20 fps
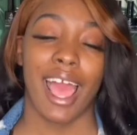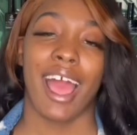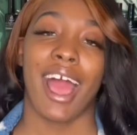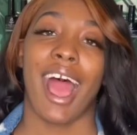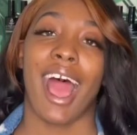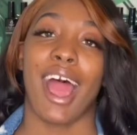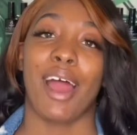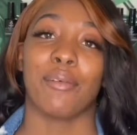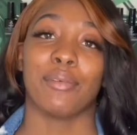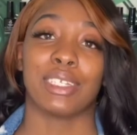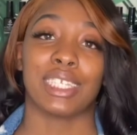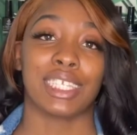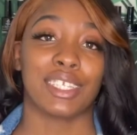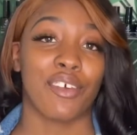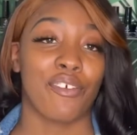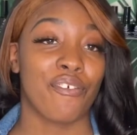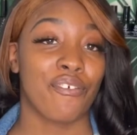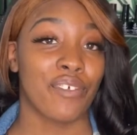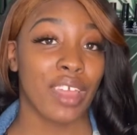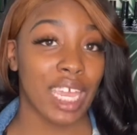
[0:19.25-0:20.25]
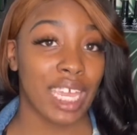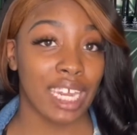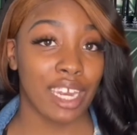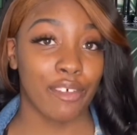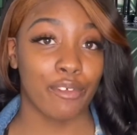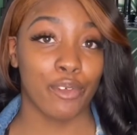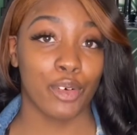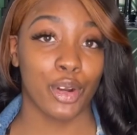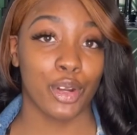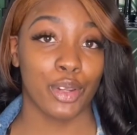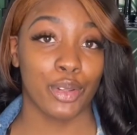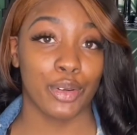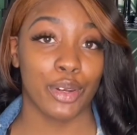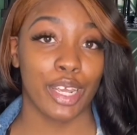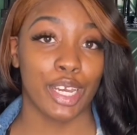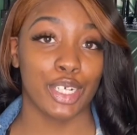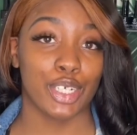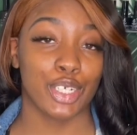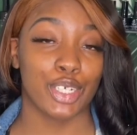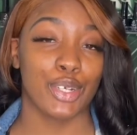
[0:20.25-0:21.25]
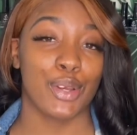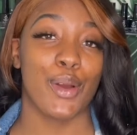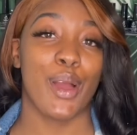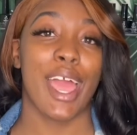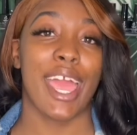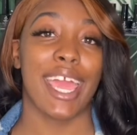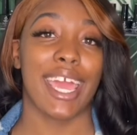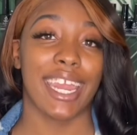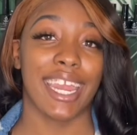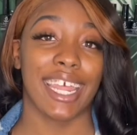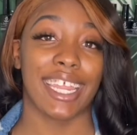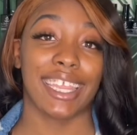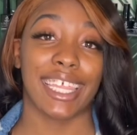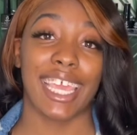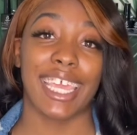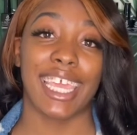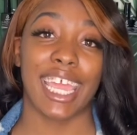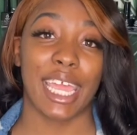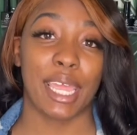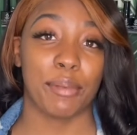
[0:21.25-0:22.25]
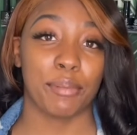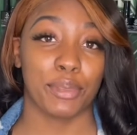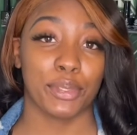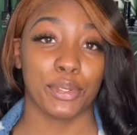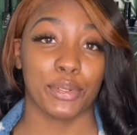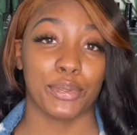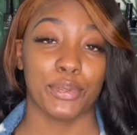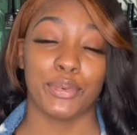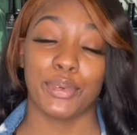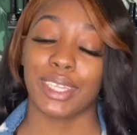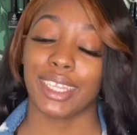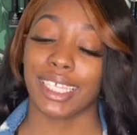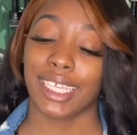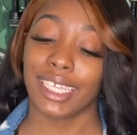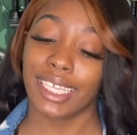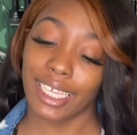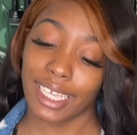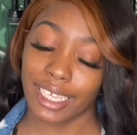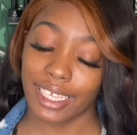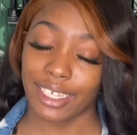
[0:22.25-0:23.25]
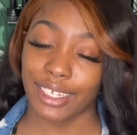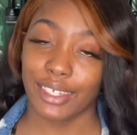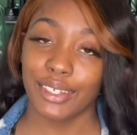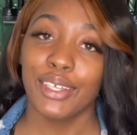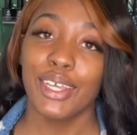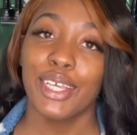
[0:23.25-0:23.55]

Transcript: I was fiending for a new nail drill and they came through with the year.